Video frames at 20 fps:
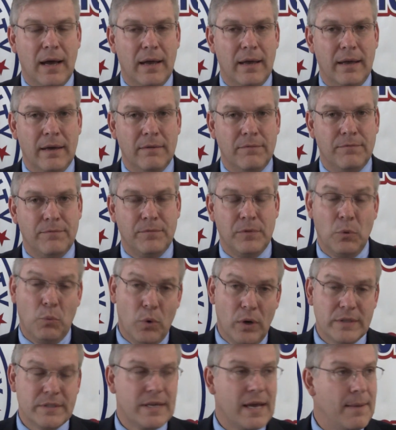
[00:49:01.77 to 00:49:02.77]
If the
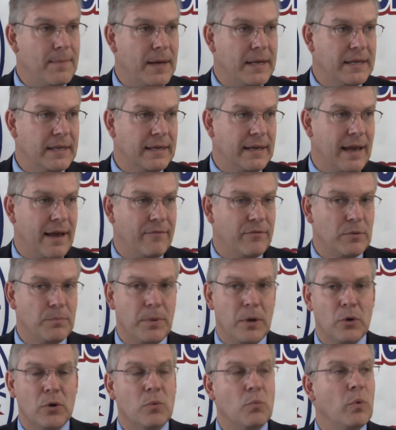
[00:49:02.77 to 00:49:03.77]
one time I didn't have an
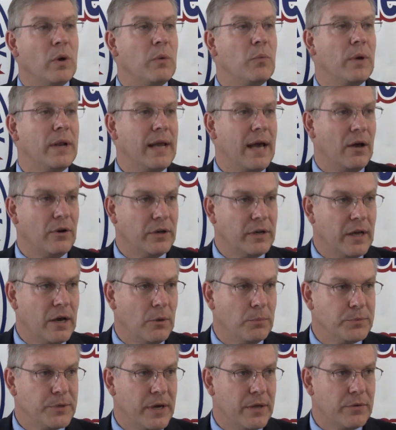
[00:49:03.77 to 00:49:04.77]
opponent, we went out and
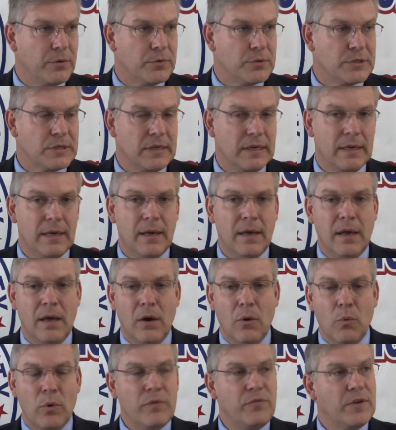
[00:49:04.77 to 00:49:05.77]
helped others.
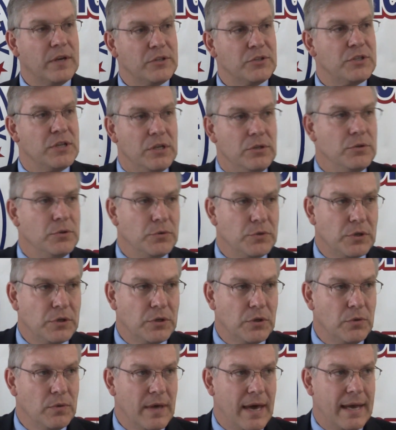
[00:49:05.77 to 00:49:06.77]
We've continued to
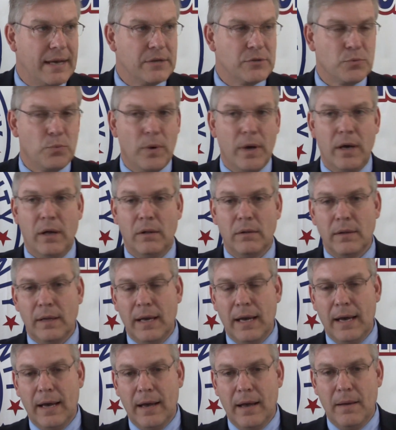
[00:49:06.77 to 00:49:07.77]
do that as well.
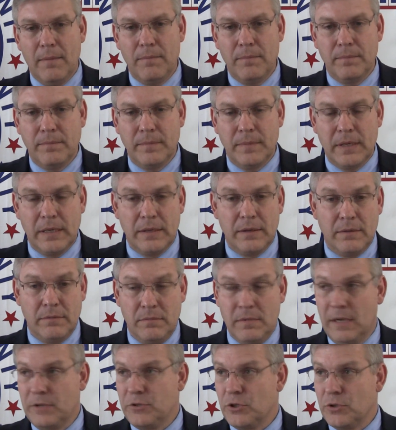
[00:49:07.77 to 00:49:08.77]

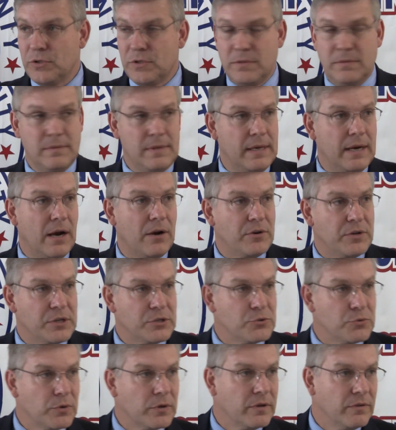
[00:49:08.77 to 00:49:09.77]
I just did our
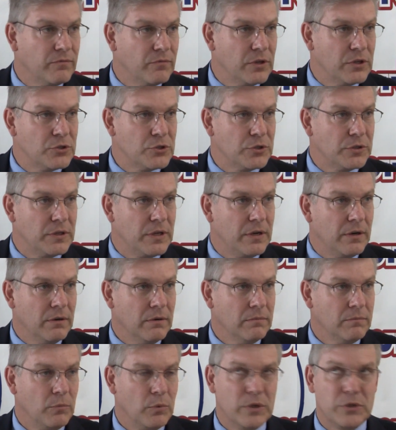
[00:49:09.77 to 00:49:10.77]
district convention
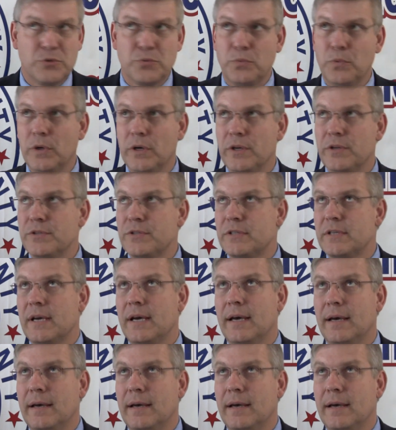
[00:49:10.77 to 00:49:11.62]
here, which was,